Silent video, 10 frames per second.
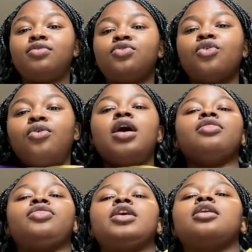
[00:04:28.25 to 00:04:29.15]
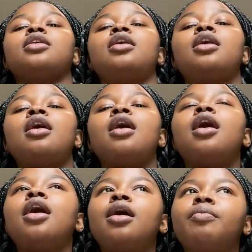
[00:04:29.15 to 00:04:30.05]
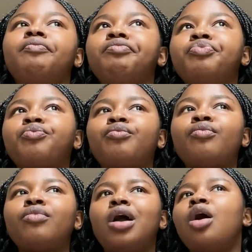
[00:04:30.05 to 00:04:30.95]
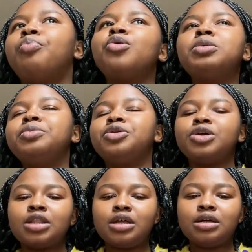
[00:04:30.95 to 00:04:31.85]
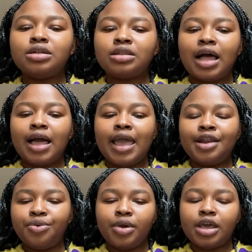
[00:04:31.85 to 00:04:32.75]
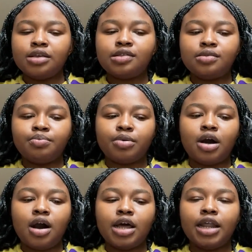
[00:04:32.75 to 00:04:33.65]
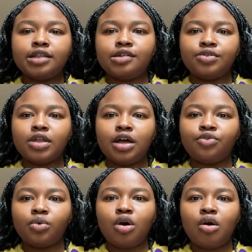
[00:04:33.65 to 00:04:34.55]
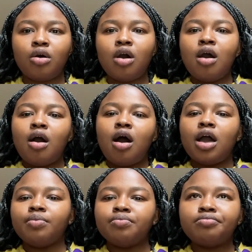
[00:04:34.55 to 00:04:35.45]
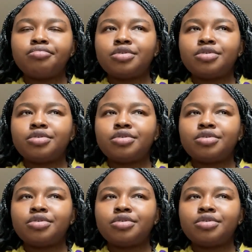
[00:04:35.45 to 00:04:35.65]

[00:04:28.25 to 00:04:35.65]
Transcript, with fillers: So I think um I'll probably be doing that anyways, but I like to do that as well. I